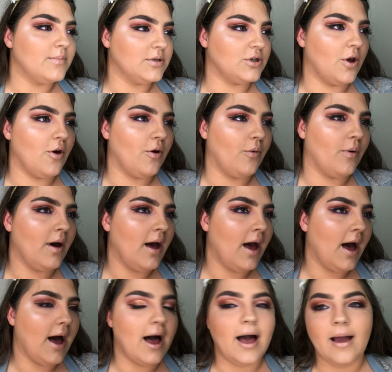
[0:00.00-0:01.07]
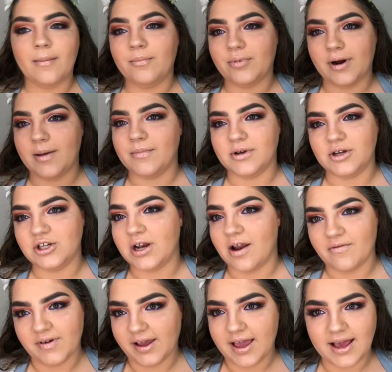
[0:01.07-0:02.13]
So I'm pretty much
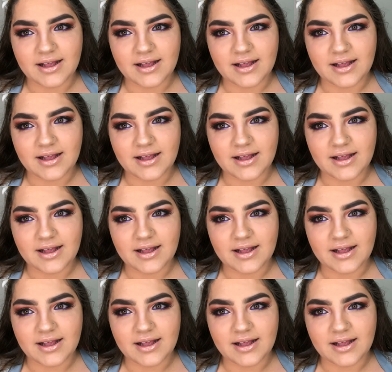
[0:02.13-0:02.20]
loving it.